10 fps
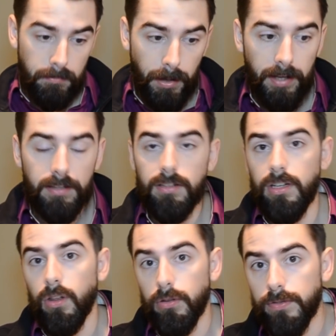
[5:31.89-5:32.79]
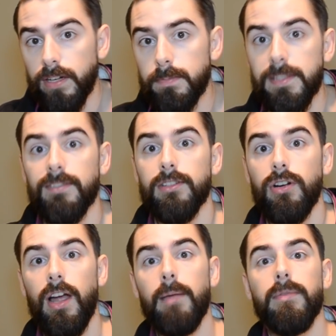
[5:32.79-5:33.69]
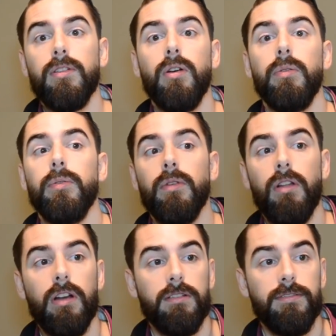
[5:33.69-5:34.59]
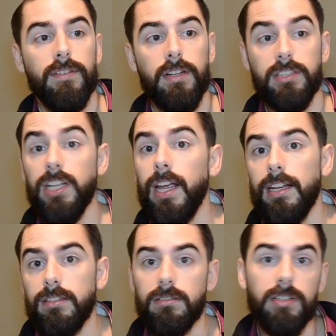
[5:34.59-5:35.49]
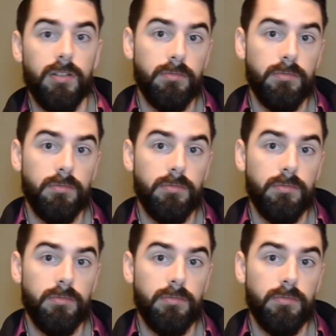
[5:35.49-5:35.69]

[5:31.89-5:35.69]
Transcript: But, those very specific tribes go through a lot of change.